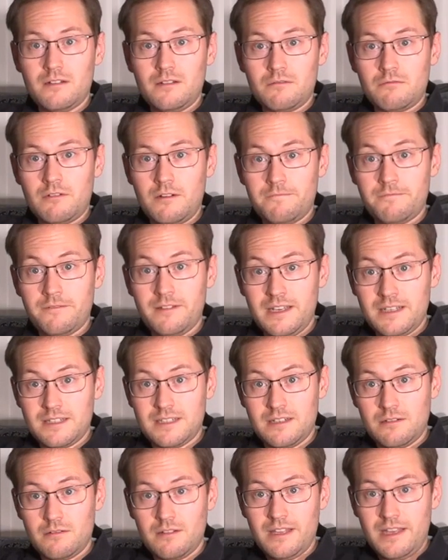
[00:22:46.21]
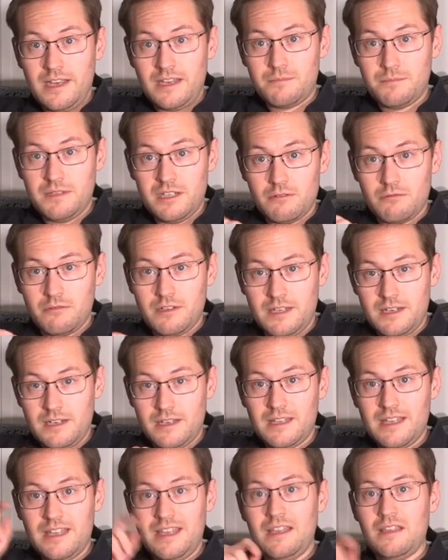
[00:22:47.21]
reflected light meter
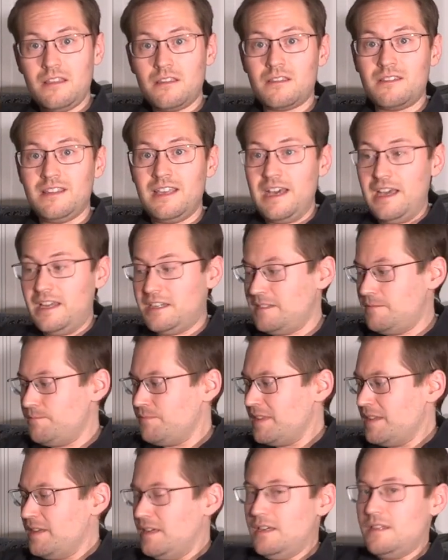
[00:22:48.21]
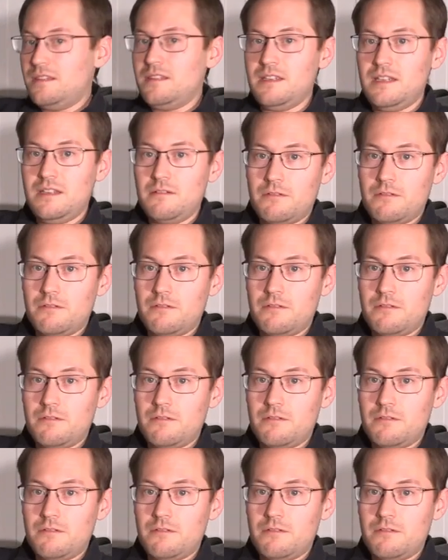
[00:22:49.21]
reading is that the